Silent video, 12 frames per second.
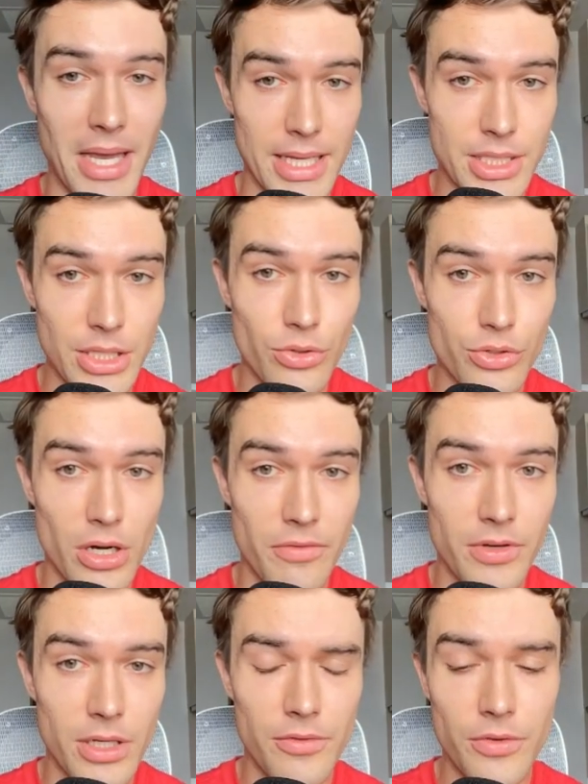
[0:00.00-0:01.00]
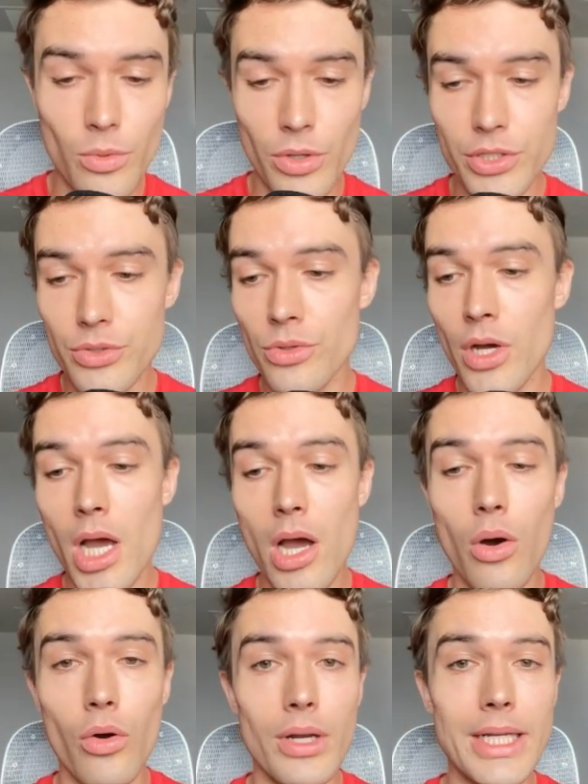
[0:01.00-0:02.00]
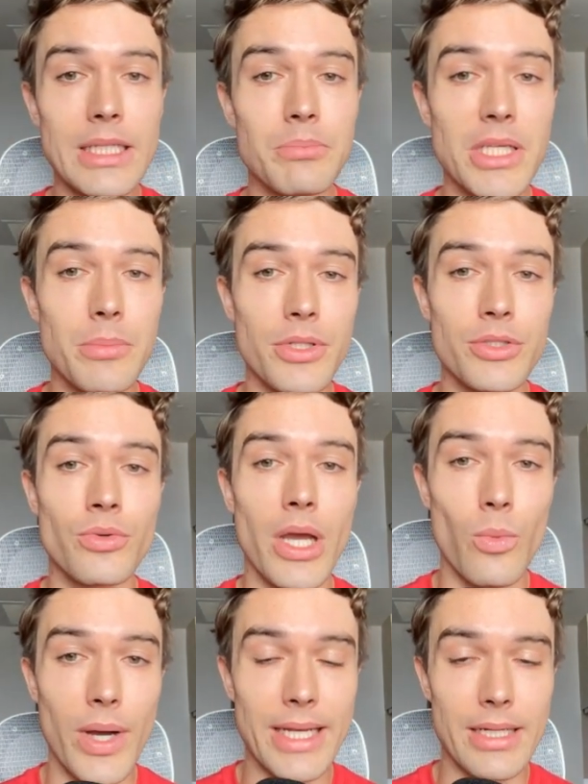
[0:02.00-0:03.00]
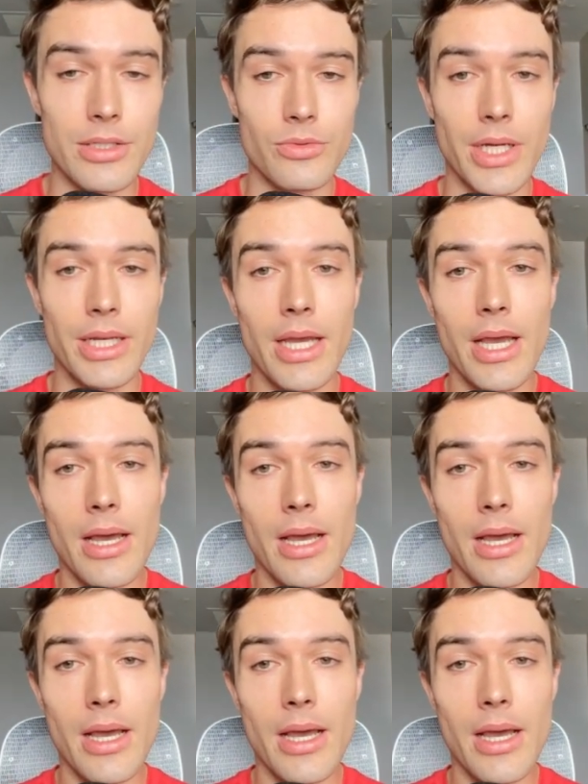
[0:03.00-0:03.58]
SEO traffic if you want to, or lead people to a waitlist, right?